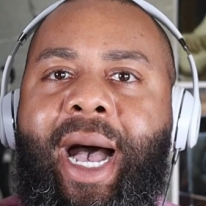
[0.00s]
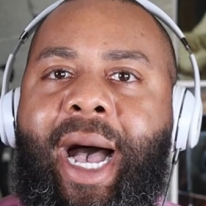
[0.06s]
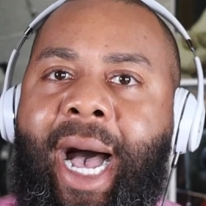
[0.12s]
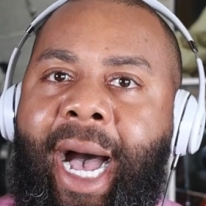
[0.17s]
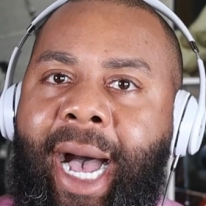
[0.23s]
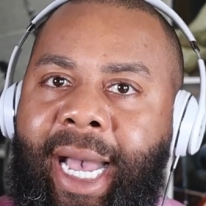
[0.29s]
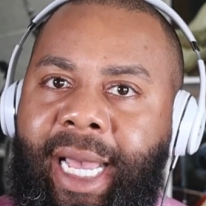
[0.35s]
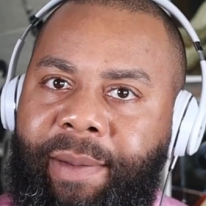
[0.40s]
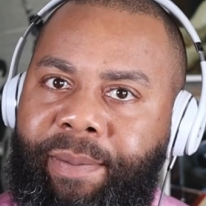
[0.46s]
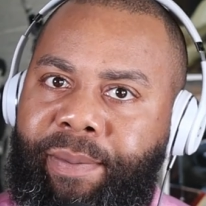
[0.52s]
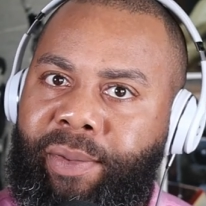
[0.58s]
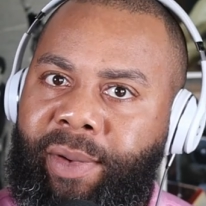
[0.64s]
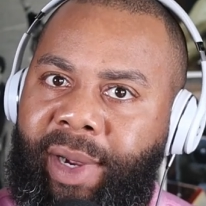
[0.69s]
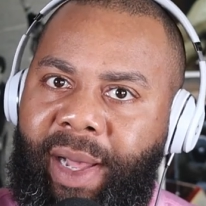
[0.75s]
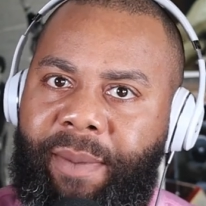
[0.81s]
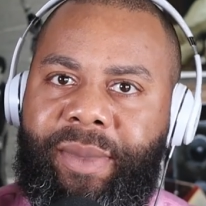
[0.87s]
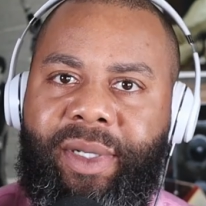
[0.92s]
I
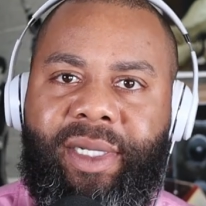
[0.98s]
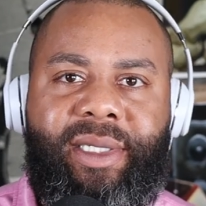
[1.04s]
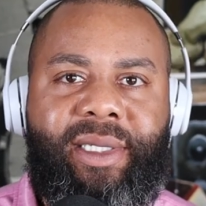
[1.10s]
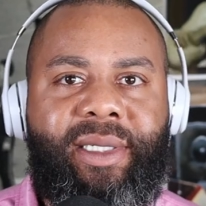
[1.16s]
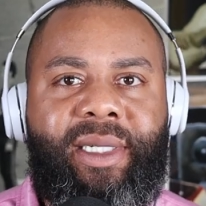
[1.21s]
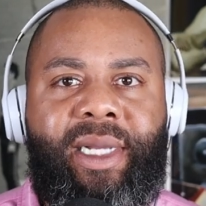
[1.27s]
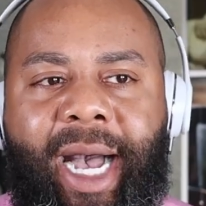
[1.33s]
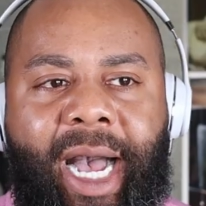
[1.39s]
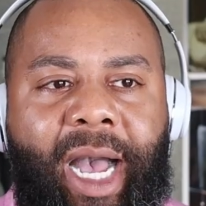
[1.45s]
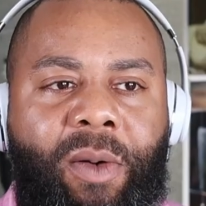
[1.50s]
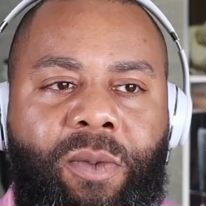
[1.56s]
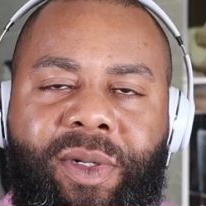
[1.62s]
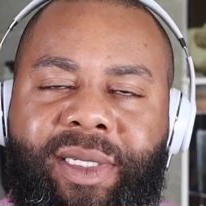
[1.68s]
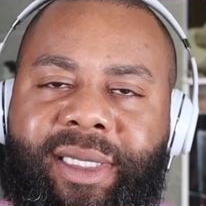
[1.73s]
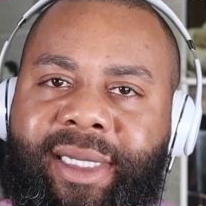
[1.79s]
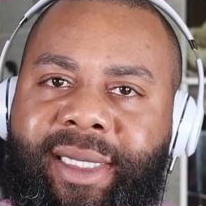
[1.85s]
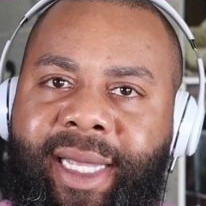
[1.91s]
promise. I
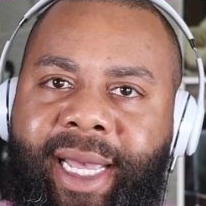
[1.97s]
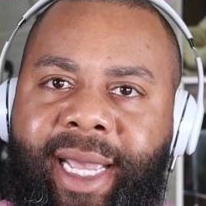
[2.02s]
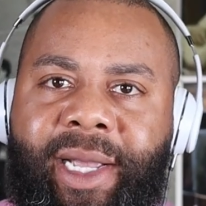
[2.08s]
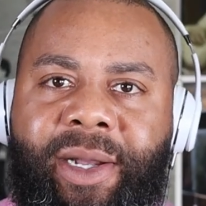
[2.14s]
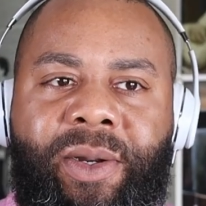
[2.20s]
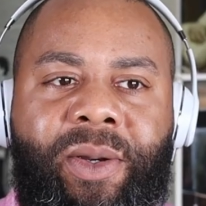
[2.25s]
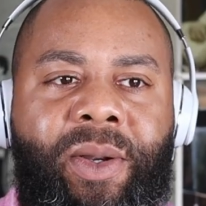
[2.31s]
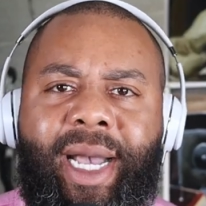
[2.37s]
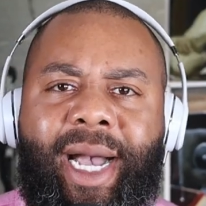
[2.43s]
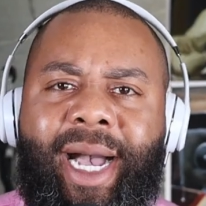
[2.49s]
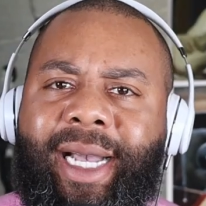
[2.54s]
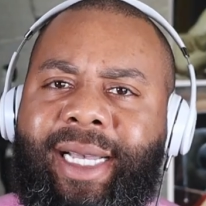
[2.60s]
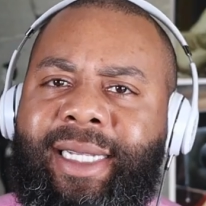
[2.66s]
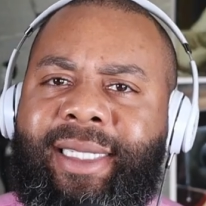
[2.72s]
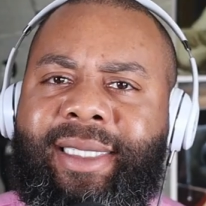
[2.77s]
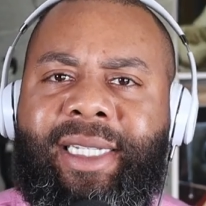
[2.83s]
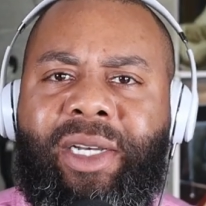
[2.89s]
was there. I
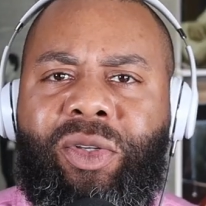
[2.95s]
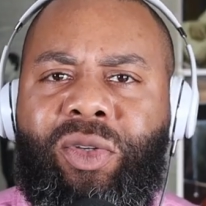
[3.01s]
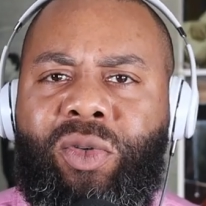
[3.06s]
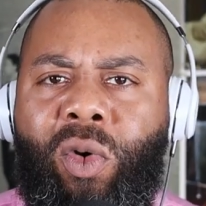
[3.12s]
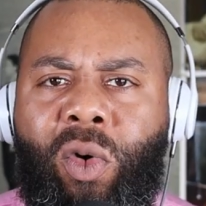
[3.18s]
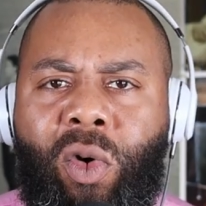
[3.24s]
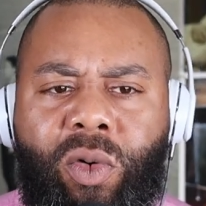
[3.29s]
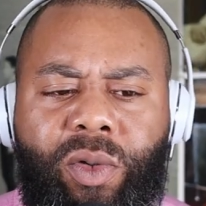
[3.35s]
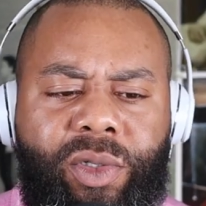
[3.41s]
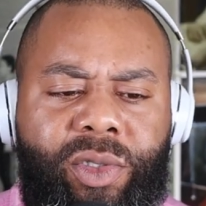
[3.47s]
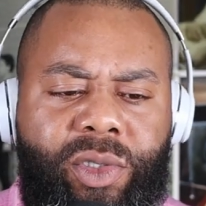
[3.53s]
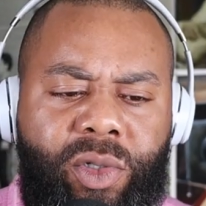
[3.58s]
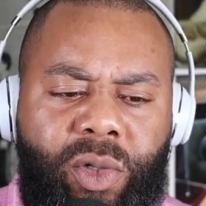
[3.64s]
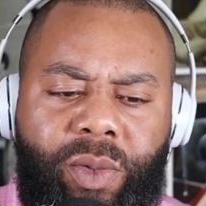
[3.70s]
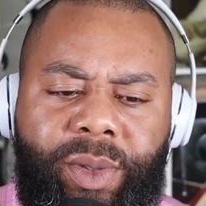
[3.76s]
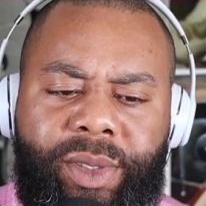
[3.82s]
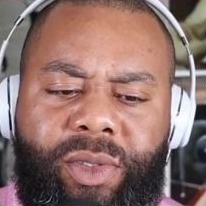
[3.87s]
can tell you horror
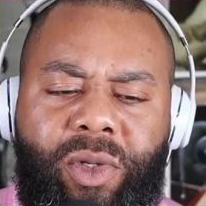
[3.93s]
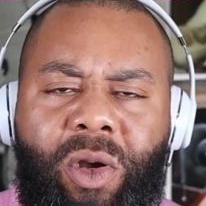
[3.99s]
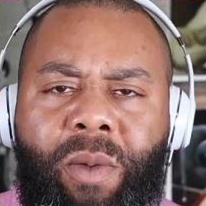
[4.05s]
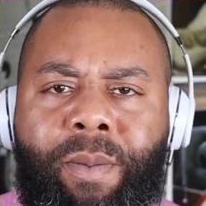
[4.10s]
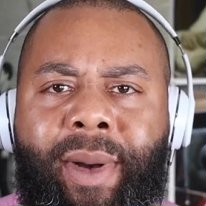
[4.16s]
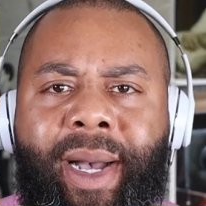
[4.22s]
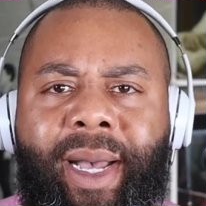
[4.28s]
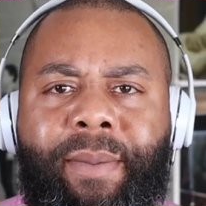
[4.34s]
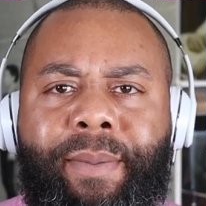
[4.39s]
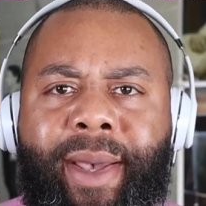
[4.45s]
stories on my